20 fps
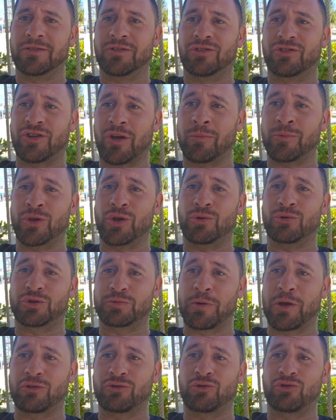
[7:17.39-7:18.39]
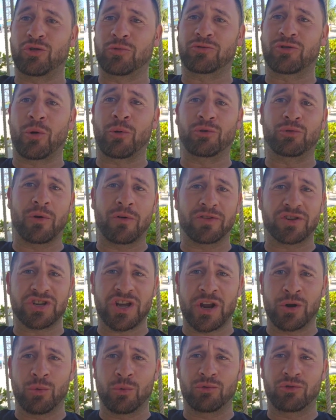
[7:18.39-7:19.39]
Some Spurs YouTubers go onto other
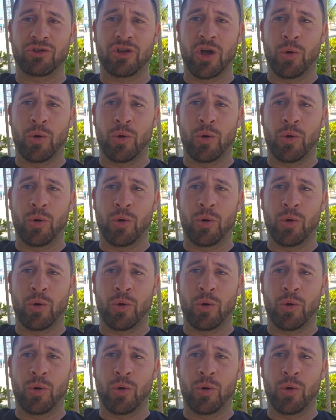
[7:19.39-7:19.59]
channels.